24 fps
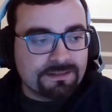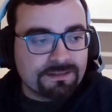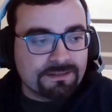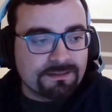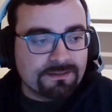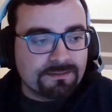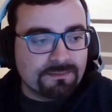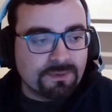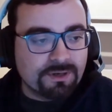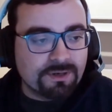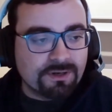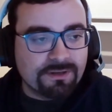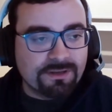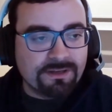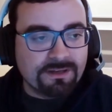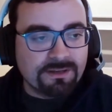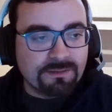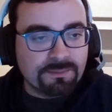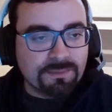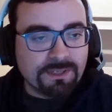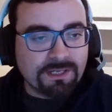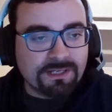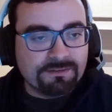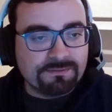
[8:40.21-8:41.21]

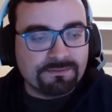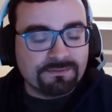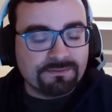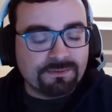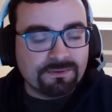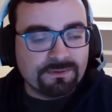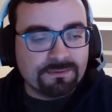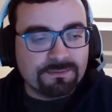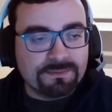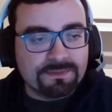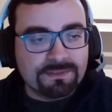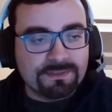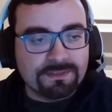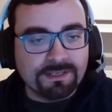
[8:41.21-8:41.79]
marketing platforms.